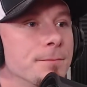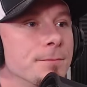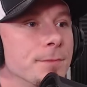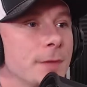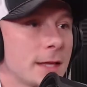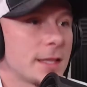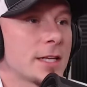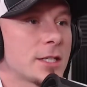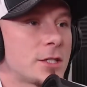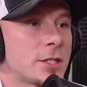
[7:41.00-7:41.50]

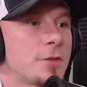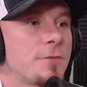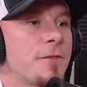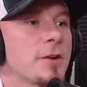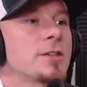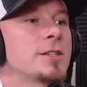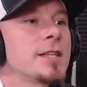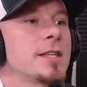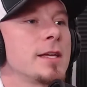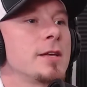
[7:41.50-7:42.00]
Like, that's the
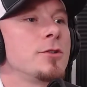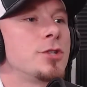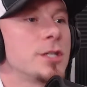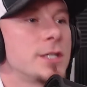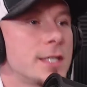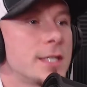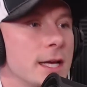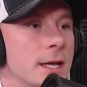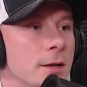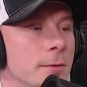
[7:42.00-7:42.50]
first thing you
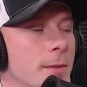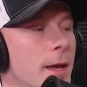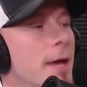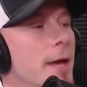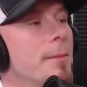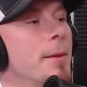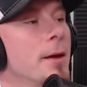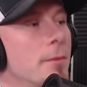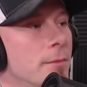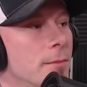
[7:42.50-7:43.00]
should say to them. Hey,
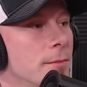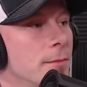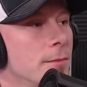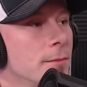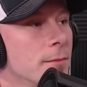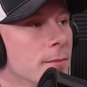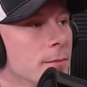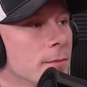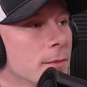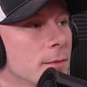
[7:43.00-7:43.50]
man,
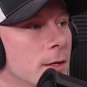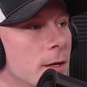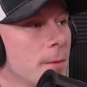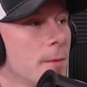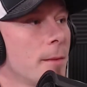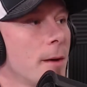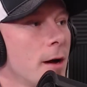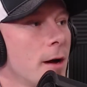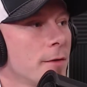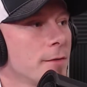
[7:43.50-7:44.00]
come
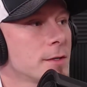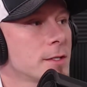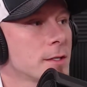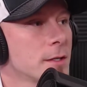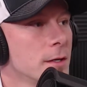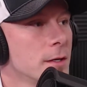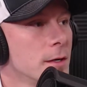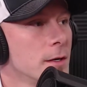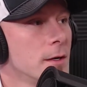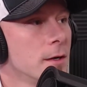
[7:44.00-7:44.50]
into my office.
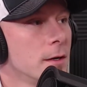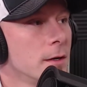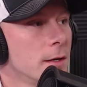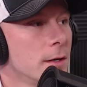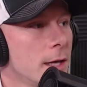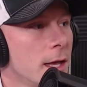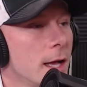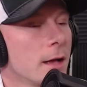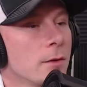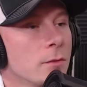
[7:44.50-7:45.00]

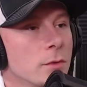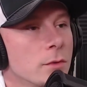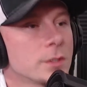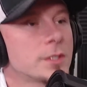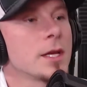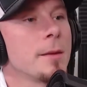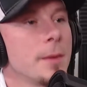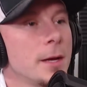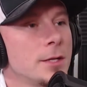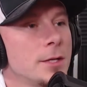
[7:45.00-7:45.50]
Yeah. What's
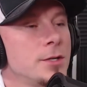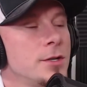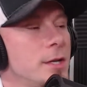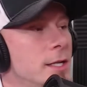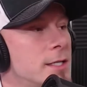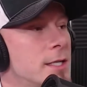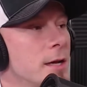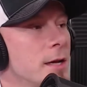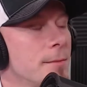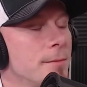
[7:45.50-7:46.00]
up, man? Do you
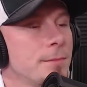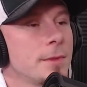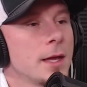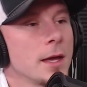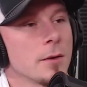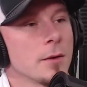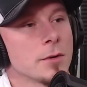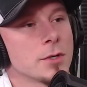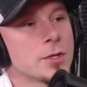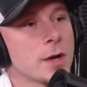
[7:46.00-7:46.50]
need something?
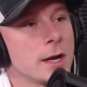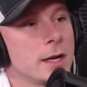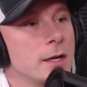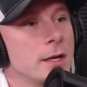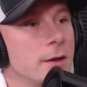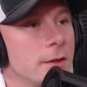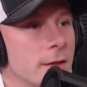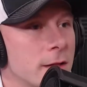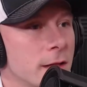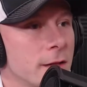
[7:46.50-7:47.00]
Yeah, we're trading
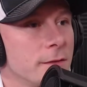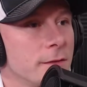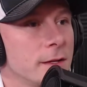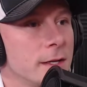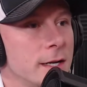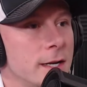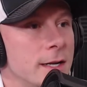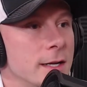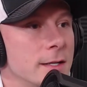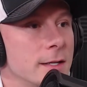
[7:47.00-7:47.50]
you to the Cleveland
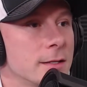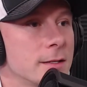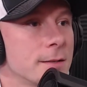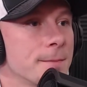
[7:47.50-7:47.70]
Indians.